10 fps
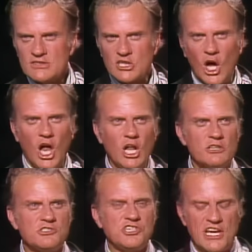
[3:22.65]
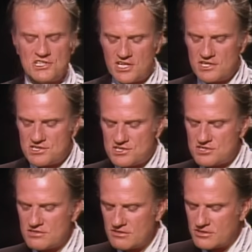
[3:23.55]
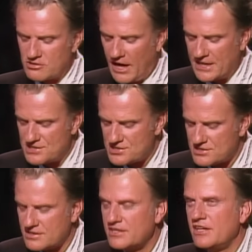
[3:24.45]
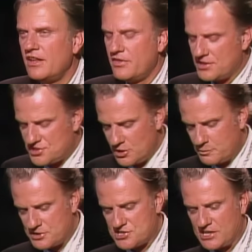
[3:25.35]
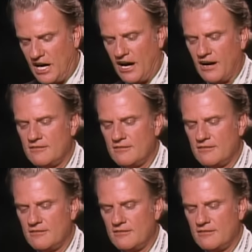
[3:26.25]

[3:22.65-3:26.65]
called Jesus Christ, the Superstar.